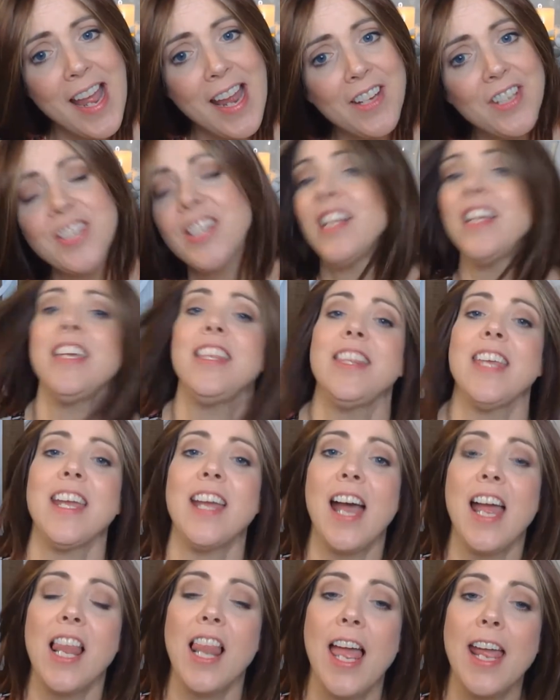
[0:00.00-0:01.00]
actually
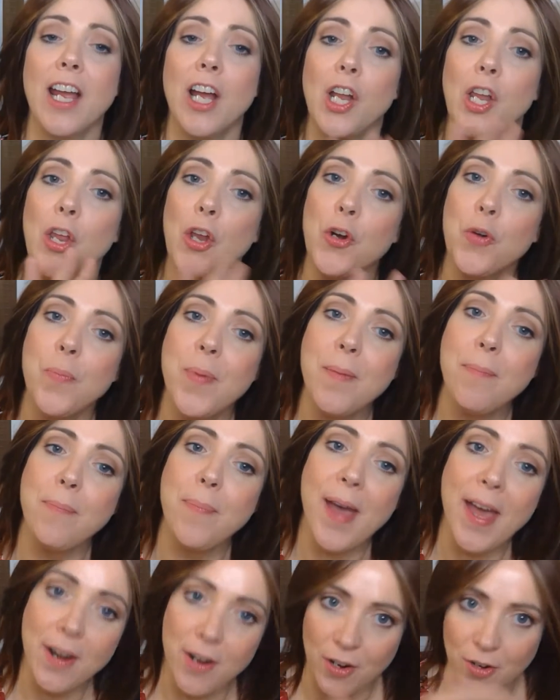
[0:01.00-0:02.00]
think I like a little bit
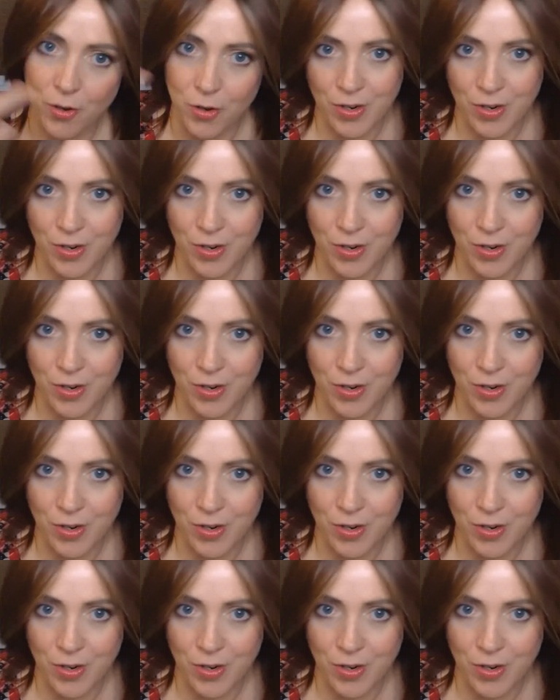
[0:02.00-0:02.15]
better